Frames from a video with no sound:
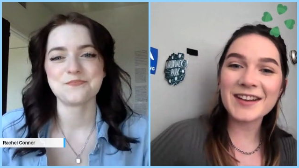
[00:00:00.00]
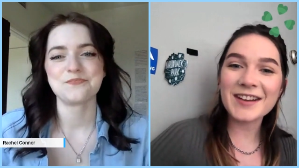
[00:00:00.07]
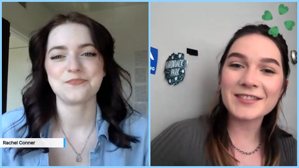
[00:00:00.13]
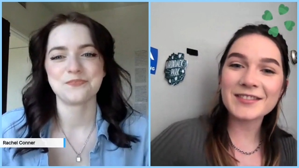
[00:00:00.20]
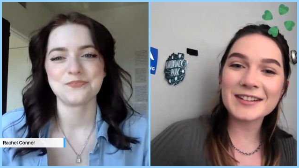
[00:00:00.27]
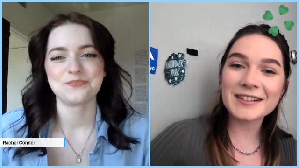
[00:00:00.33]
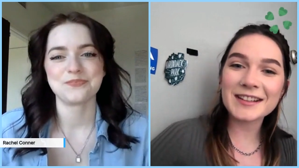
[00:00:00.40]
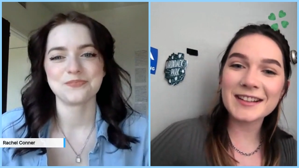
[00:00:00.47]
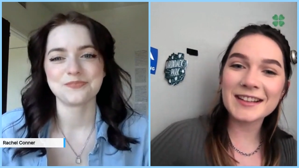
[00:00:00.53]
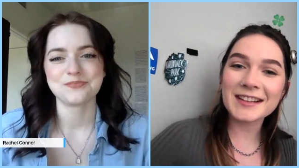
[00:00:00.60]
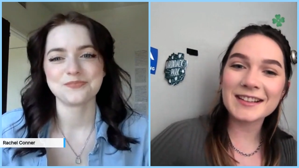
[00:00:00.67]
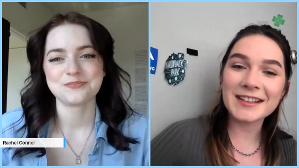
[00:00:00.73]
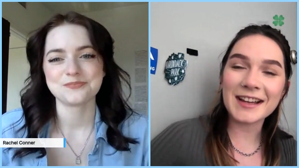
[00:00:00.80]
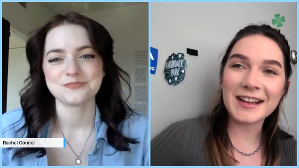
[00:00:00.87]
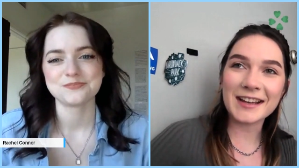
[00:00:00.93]
Speaker 1: never
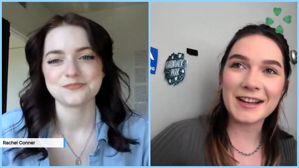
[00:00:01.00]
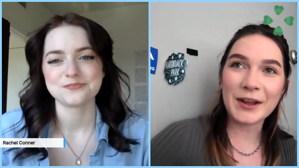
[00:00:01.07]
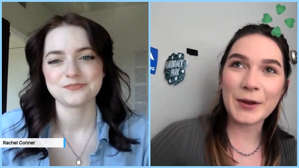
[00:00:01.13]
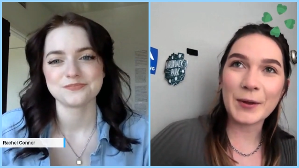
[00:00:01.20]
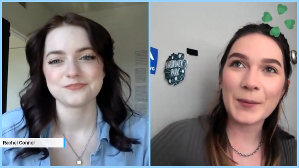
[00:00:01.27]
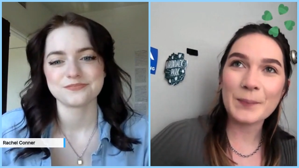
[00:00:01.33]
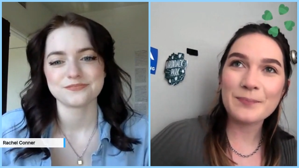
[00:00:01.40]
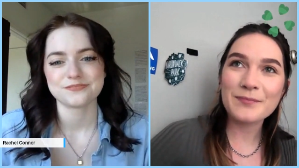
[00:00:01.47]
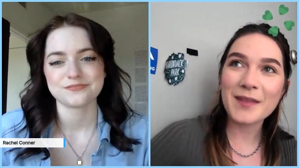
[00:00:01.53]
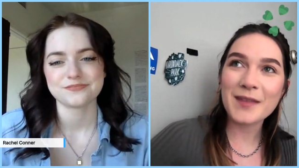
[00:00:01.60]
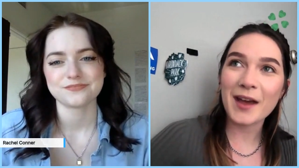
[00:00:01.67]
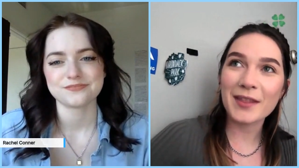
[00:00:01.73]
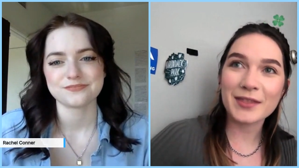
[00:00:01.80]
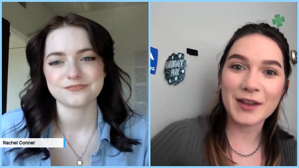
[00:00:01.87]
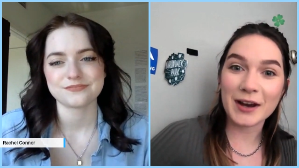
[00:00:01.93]
really like
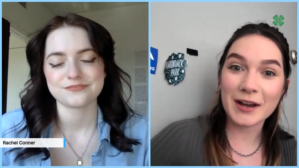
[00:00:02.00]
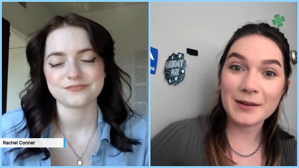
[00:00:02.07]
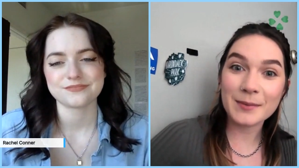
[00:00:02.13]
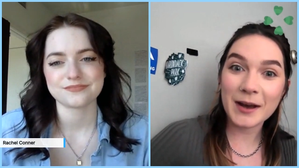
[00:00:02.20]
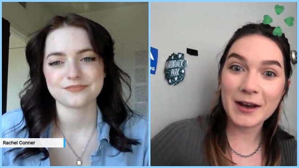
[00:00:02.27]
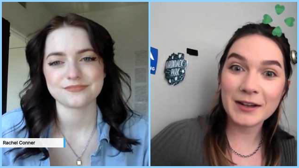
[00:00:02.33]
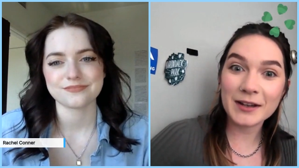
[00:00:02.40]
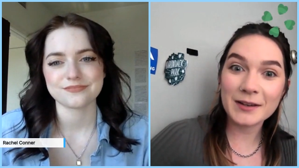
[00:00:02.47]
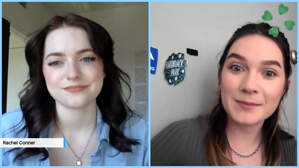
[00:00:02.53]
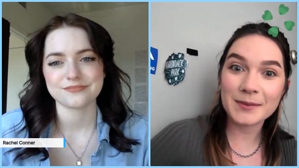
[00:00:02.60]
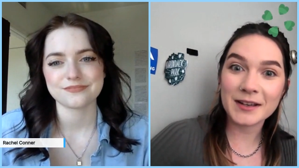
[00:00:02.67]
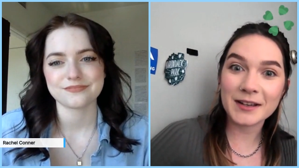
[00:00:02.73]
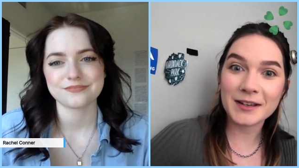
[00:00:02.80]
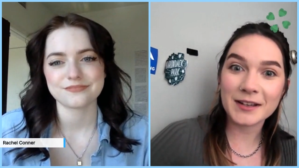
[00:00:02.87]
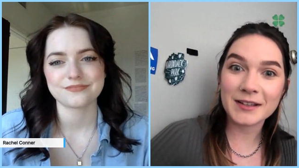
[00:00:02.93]
thought about it
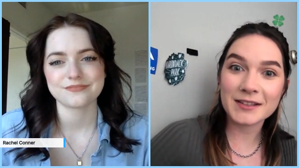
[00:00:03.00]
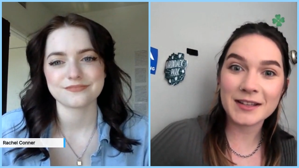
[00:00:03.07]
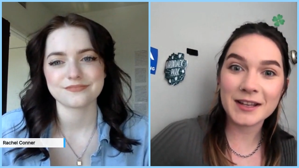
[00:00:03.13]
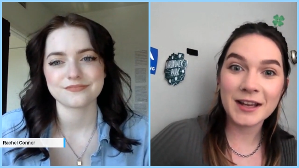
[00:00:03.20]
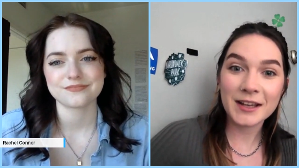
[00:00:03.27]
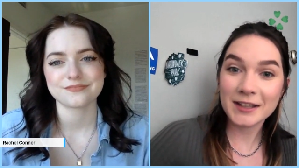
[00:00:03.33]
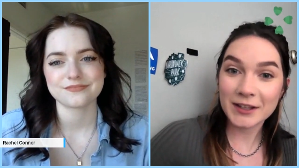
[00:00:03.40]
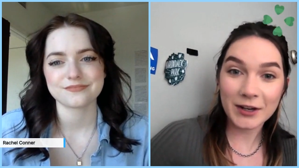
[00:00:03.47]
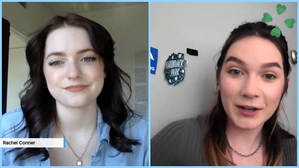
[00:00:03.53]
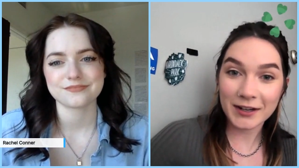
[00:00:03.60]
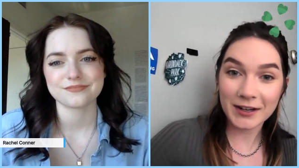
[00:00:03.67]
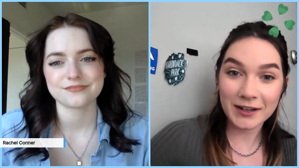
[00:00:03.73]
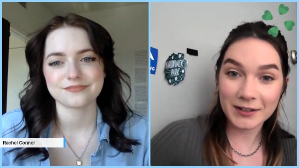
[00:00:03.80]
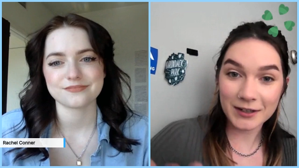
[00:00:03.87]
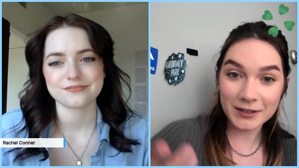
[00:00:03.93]
because, you know,
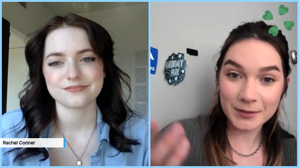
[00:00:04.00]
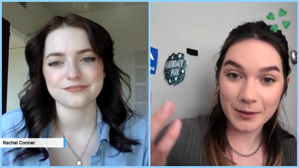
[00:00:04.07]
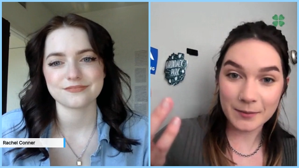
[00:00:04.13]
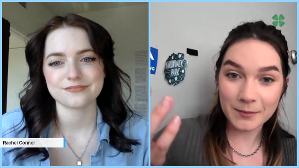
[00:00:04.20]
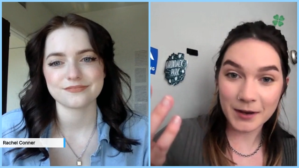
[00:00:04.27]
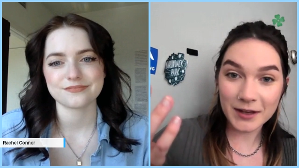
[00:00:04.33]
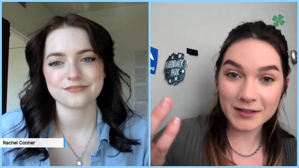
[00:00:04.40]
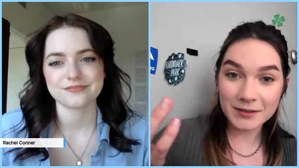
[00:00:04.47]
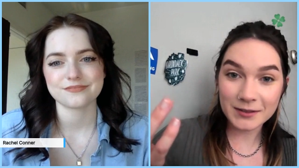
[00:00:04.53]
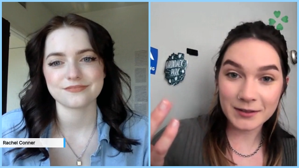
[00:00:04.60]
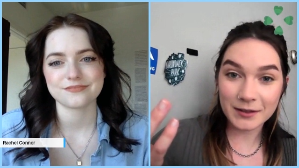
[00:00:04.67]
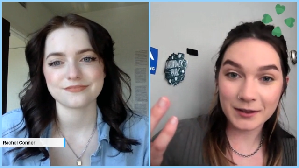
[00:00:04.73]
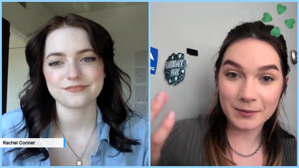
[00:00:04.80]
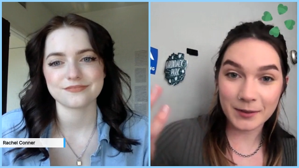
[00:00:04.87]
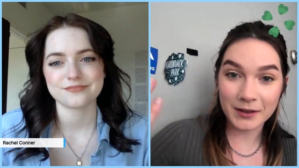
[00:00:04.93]
and I talk to my boss
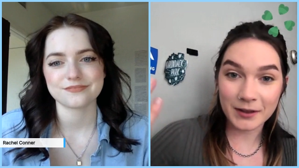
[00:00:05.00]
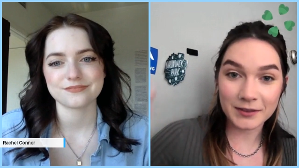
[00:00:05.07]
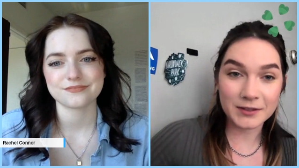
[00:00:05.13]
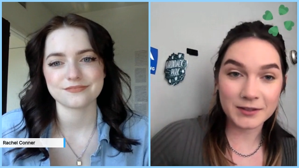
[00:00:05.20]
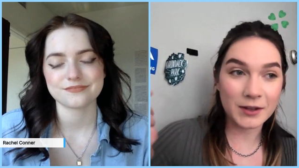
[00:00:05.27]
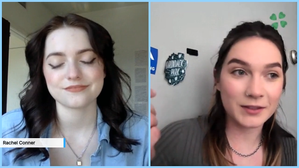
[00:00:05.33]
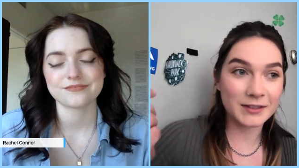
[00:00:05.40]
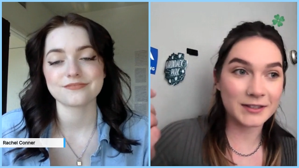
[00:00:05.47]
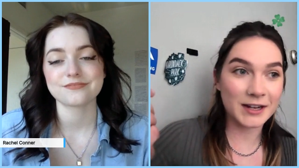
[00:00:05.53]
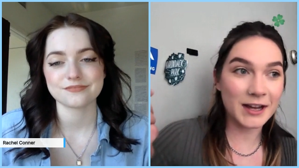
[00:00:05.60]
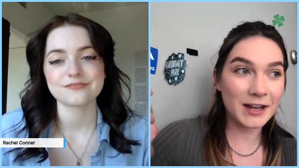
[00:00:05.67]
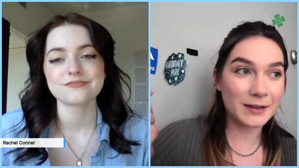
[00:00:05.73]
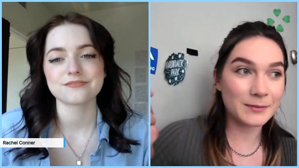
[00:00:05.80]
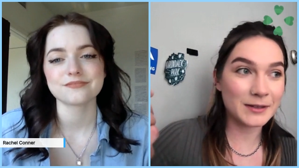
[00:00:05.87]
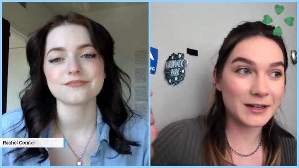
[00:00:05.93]
about this all the
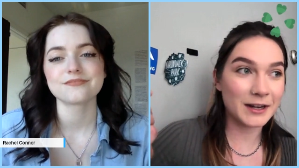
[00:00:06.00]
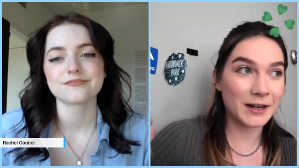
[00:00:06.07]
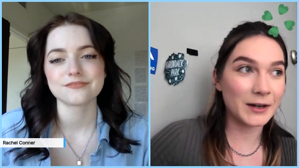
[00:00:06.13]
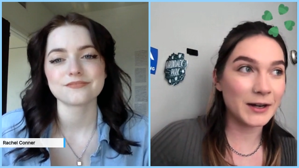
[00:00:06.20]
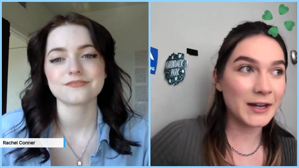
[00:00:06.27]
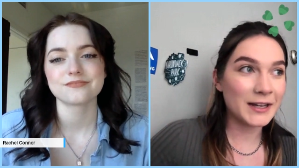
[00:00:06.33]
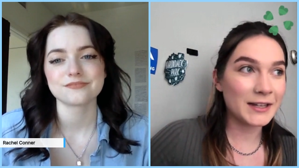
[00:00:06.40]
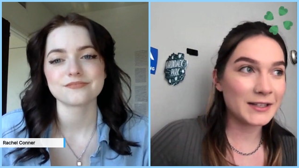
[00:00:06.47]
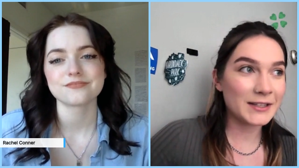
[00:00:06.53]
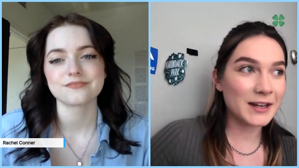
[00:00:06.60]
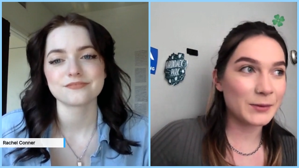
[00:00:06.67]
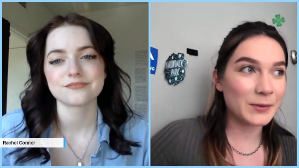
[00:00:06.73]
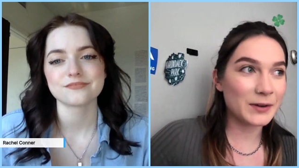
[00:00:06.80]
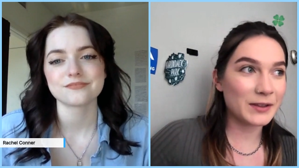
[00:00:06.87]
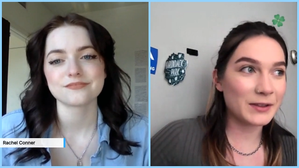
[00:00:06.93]
time, you know, it's
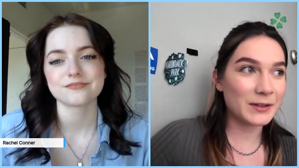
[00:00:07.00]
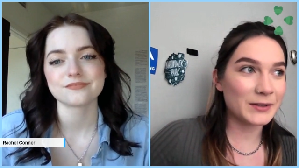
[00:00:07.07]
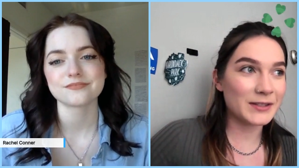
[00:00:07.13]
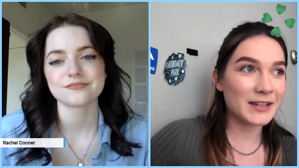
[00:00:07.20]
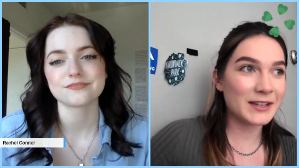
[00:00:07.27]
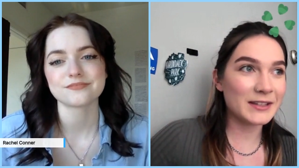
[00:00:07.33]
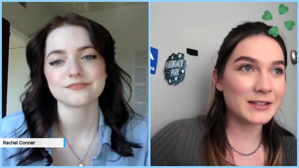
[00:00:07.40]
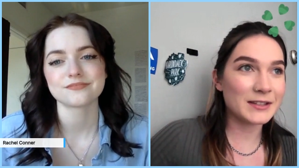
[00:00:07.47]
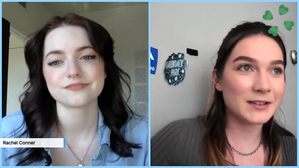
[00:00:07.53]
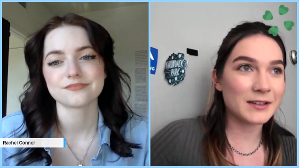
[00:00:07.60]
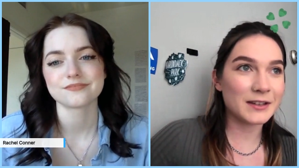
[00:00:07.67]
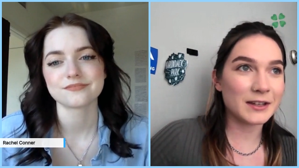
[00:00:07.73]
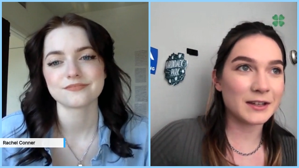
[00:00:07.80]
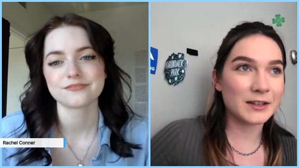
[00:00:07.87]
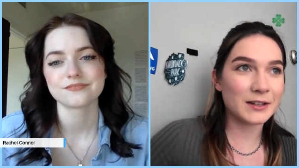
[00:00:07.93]
not one of those things
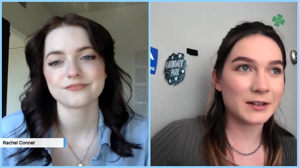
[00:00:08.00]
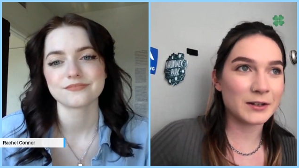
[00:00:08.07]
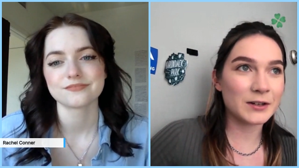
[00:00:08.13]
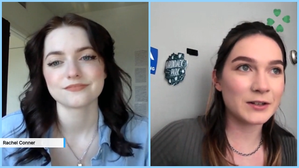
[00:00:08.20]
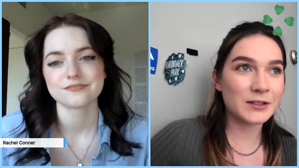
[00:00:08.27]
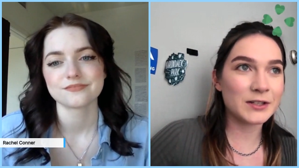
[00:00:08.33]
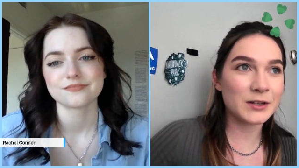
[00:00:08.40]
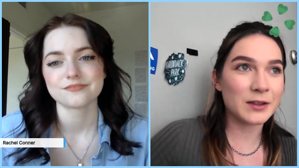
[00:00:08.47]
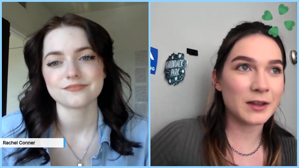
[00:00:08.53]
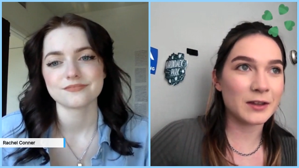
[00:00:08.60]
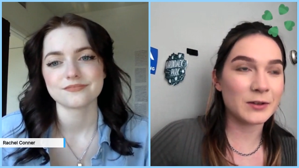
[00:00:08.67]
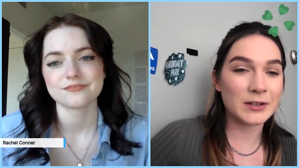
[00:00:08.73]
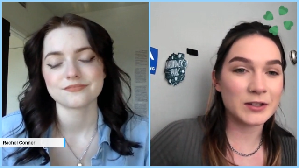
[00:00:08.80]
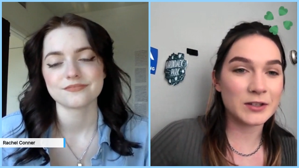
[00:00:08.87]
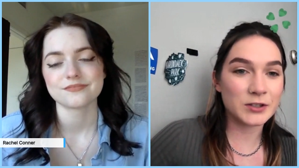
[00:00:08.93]
it occurs to you that
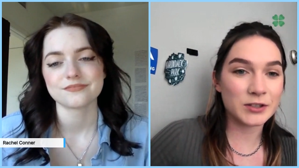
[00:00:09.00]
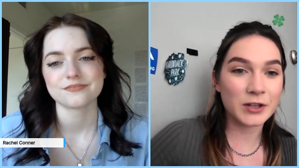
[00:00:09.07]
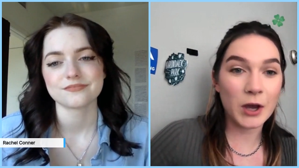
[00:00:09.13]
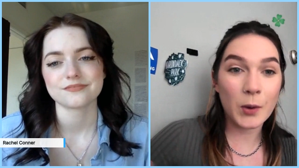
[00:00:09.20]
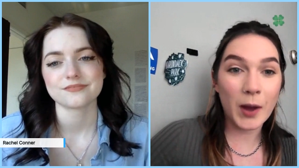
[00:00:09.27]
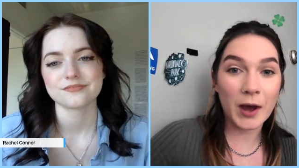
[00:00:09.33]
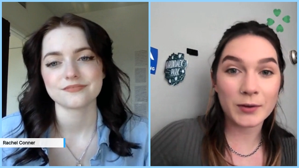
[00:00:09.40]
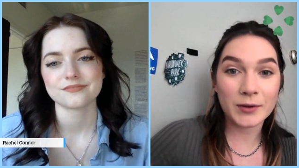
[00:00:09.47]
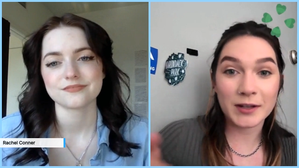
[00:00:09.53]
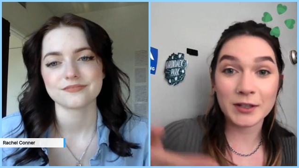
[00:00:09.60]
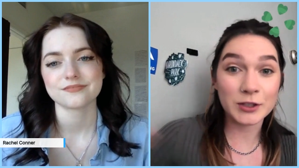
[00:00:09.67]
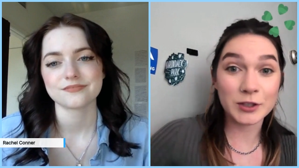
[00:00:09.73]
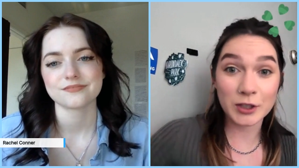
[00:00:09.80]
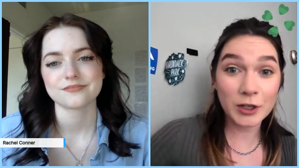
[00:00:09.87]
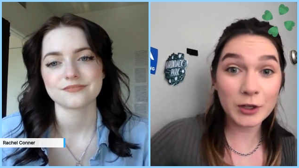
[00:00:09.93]
you can just go out
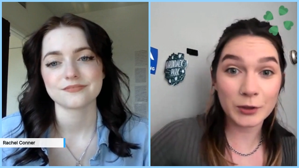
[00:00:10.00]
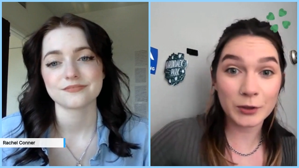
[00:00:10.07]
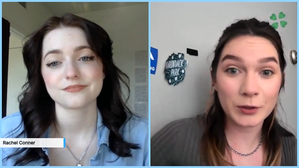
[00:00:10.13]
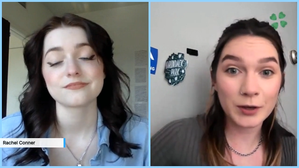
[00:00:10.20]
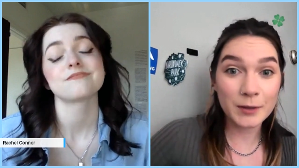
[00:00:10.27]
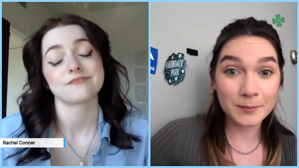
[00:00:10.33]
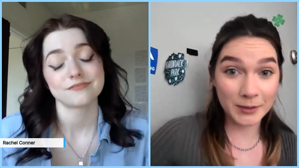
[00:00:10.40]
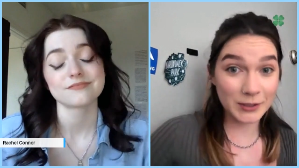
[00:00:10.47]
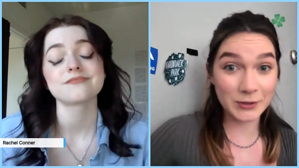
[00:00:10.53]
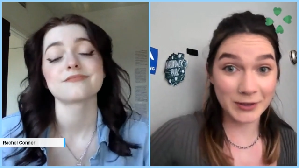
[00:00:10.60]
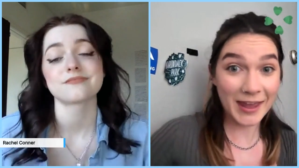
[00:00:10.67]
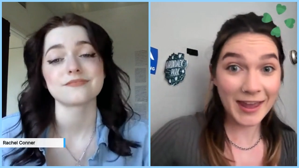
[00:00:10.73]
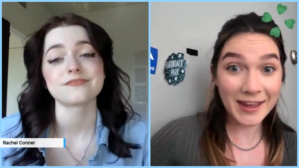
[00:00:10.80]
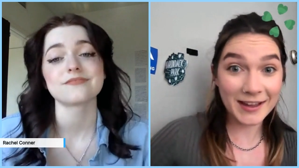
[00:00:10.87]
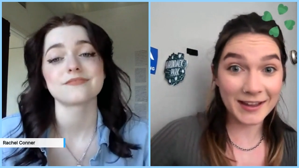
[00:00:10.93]
and do, but you
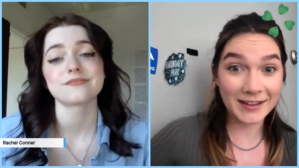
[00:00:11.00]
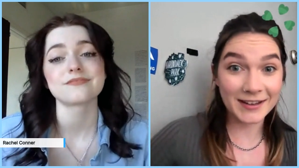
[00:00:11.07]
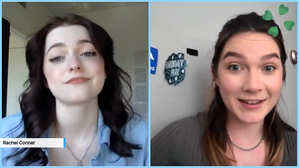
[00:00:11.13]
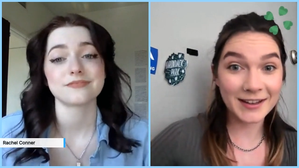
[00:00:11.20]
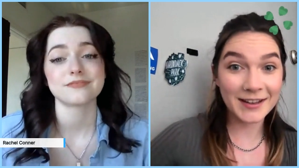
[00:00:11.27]
can.